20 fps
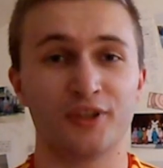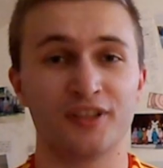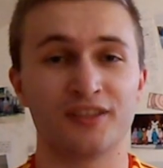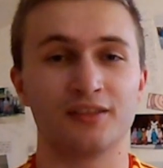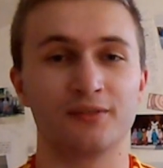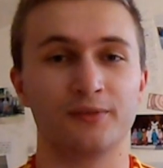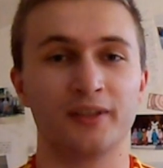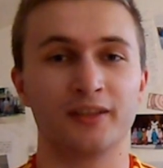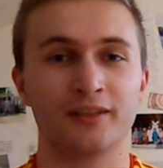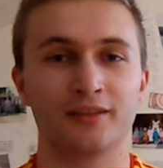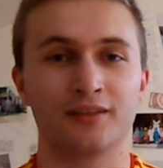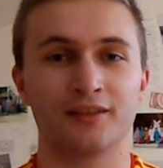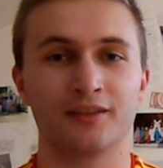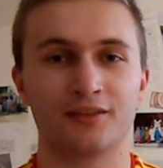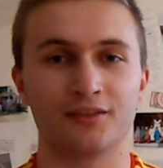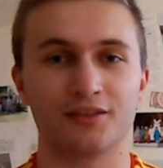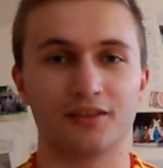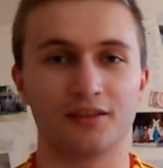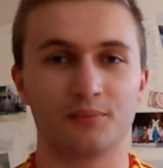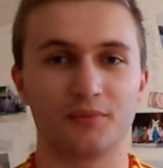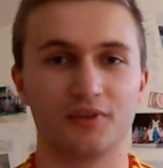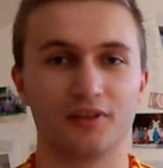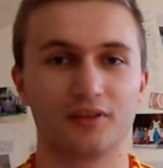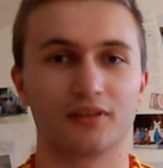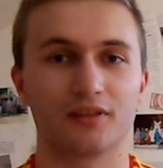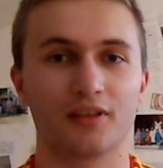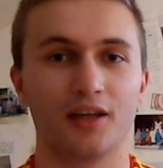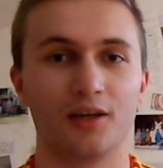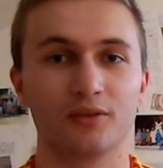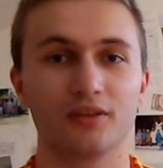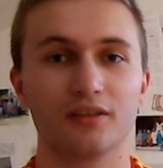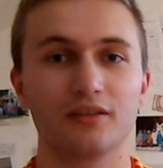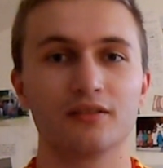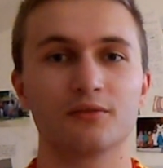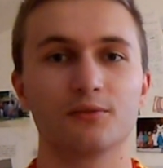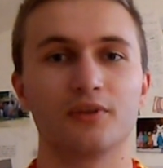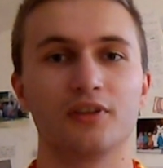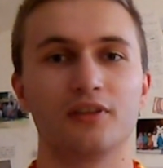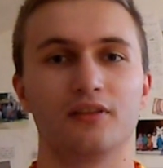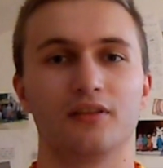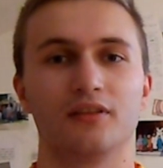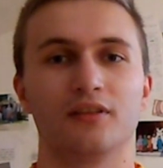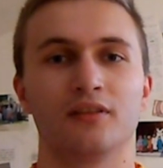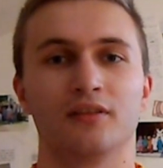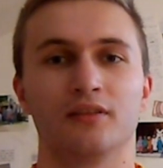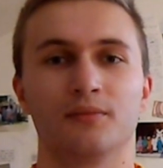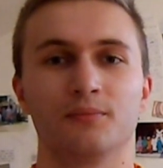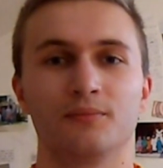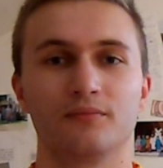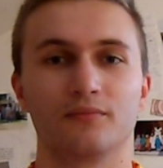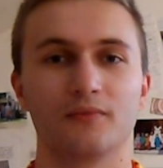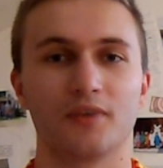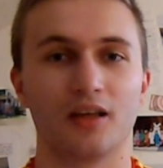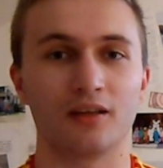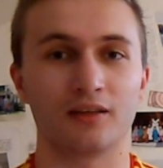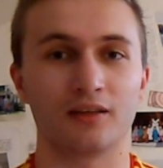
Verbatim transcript: In Transylvania there are some counties where um,